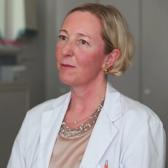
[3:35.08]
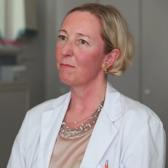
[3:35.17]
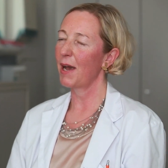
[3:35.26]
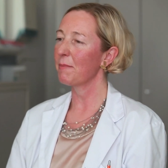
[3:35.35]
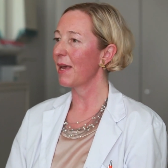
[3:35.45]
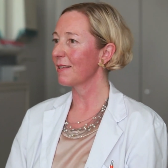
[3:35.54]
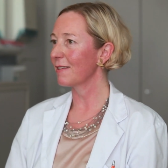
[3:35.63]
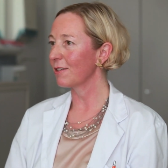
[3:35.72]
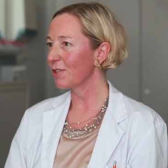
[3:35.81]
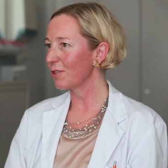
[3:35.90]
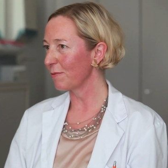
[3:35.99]
My
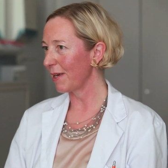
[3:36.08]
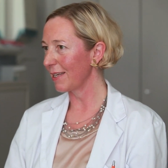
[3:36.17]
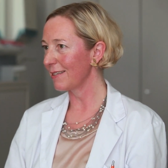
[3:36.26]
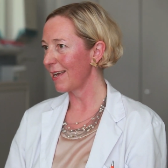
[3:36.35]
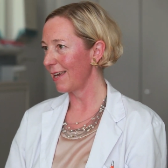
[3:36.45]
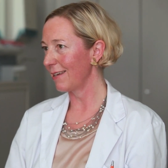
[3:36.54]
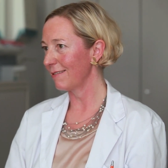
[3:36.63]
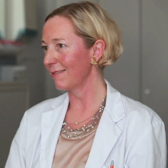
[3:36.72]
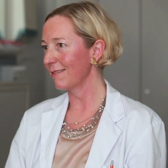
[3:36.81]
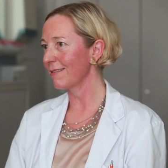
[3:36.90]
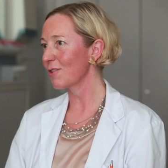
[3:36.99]
message to
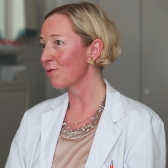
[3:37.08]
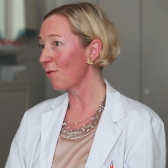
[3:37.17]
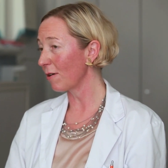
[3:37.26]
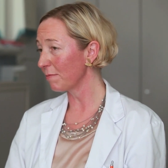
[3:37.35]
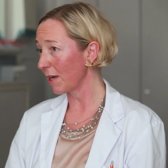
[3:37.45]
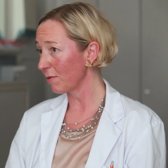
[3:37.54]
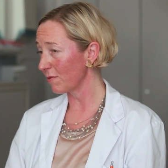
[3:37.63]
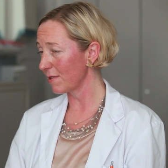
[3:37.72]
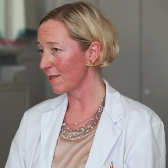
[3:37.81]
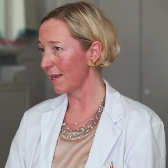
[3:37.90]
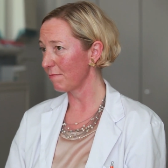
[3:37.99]
maintain strong
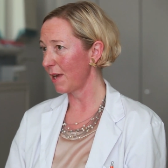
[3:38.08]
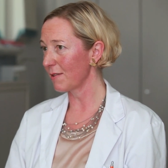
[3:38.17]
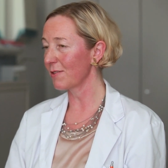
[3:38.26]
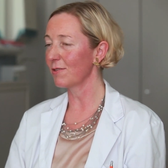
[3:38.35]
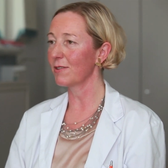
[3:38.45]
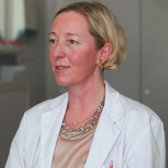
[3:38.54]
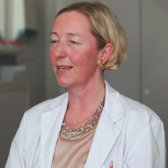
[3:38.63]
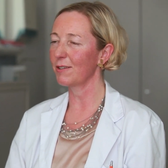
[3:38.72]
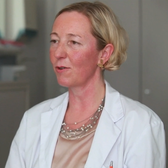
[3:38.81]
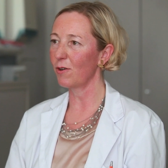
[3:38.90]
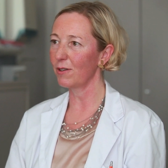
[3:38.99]
bones and muscles
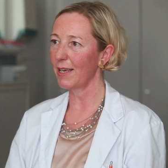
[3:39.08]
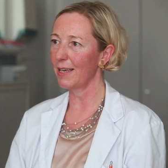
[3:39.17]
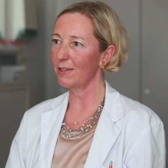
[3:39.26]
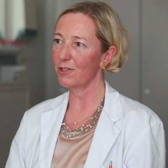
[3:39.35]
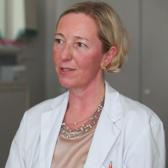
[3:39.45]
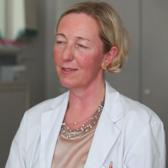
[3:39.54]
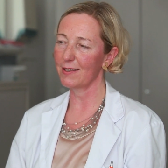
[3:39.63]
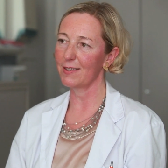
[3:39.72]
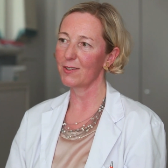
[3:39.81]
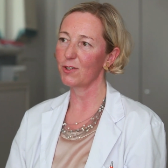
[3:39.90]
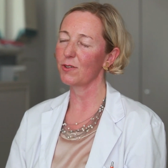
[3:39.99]
at all ages
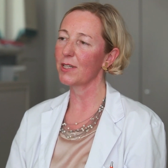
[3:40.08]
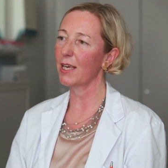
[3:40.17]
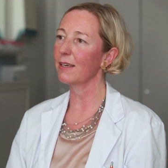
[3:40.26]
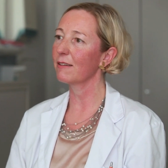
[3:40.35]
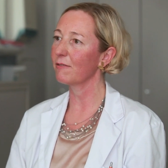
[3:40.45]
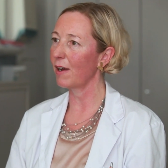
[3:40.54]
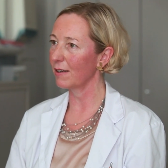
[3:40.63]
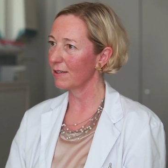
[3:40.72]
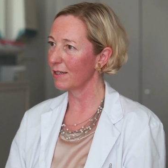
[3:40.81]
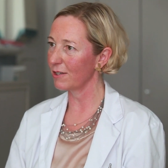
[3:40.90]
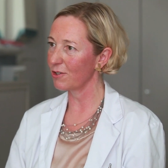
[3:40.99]
is to take
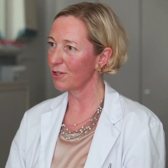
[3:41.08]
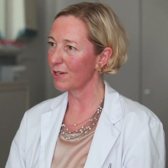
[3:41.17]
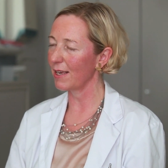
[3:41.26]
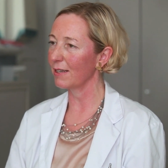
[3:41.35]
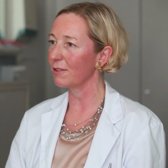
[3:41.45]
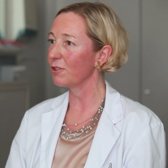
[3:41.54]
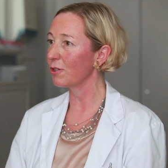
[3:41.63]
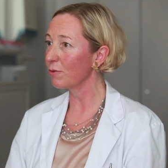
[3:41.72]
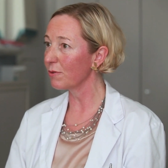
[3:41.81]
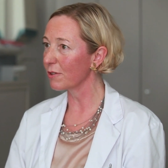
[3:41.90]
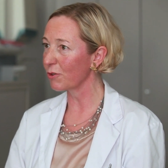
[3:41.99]
advantage and
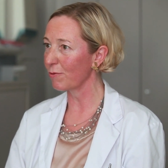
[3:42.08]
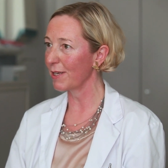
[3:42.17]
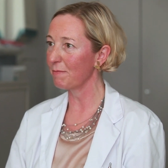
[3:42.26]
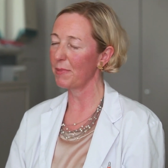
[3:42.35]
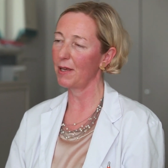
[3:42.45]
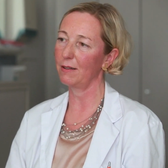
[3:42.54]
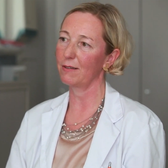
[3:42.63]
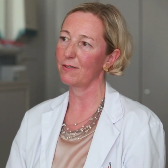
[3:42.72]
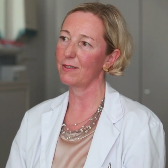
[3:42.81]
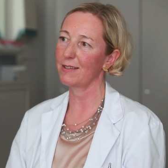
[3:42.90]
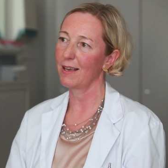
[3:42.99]
do the three
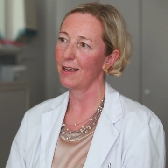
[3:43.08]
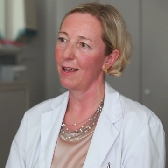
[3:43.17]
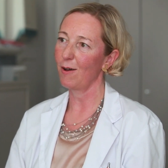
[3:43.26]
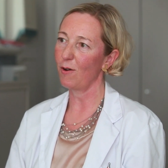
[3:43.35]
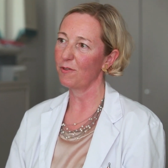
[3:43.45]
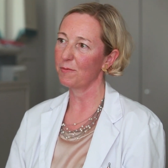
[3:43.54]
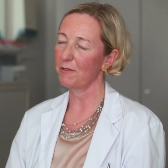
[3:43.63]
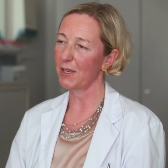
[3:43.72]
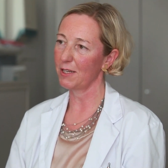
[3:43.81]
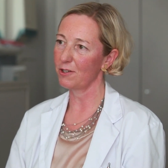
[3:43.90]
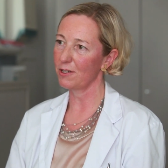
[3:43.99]
pillars of
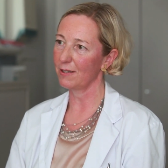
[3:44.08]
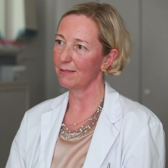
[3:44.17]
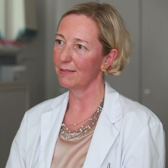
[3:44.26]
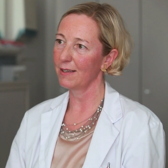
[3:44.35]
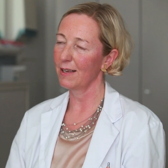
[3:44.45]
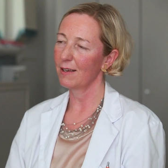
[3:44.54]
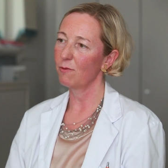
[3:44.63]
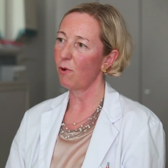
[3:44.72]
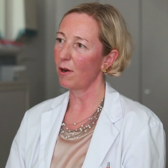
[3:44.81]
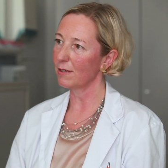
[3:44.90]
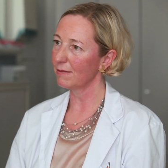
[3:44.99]
prevention.
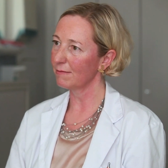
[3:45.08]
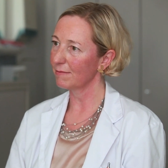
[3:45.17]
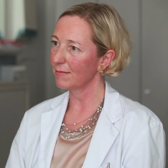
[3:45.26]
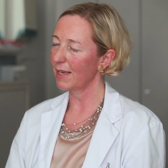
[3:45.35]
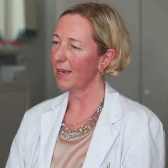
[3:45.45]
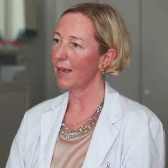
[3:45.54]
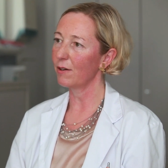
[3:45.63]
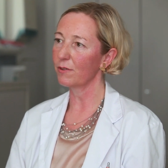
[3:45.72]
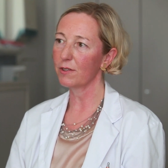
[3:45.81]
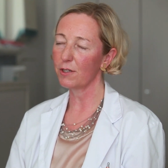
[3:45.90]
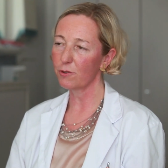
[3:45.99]
1, a
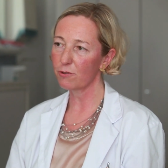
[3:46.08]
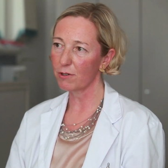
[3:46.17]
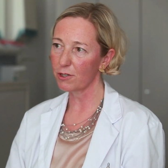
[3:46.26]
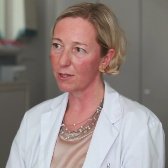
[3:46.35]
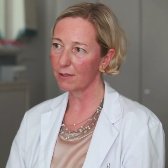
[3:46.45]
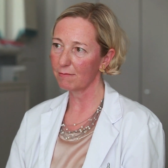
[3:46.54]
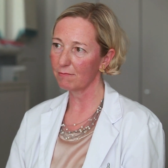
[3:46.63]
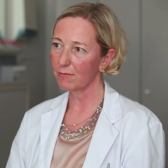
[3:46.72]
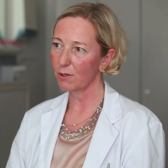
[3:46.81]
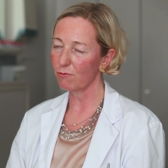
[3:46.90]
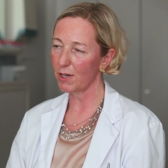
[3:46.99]
healthy
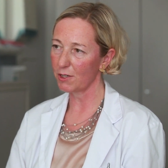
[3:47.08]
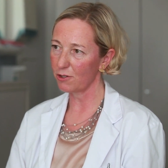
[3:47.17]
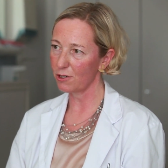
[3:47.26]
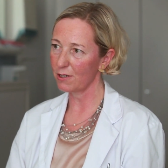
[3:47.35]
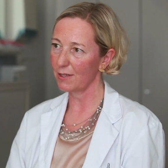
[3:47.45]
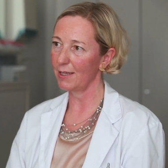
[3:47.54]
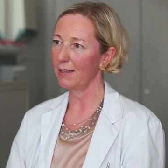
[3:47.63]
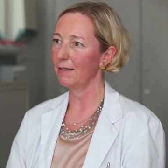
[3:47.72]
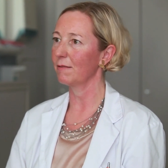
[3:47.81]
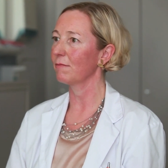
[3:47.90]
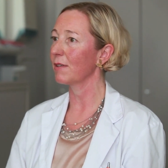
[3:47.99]
nutrition rich
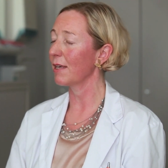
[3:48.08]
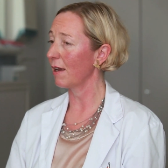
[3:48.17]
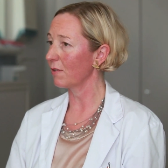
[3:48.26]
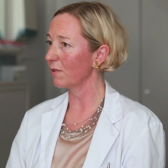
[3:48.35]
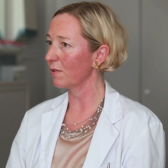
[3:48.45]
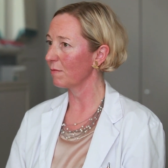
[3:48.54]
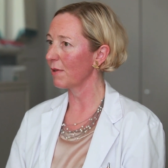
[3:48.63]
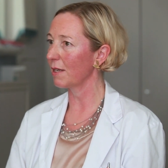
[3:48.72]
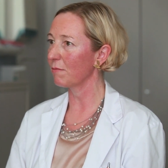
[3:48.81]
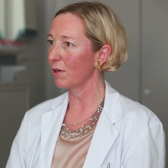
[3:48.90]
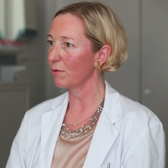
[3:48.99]
in calcium
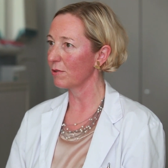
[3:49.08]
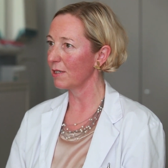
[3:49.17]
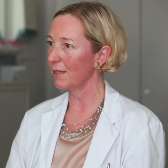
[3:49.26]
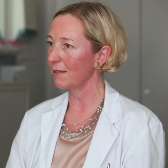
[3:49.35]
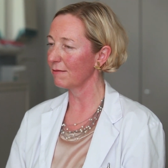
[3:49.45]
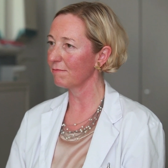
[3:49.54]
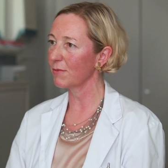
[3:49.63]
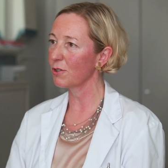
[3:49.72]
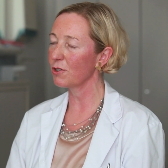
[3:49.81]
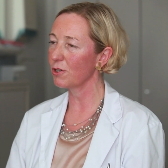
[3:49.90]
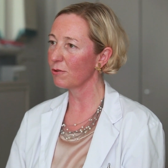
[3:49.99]
and protein.
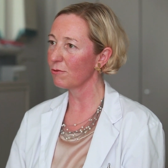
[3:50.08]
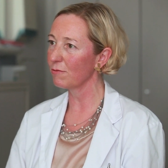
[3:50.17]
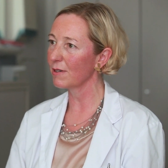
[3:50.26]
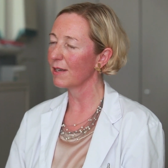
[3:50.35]
2,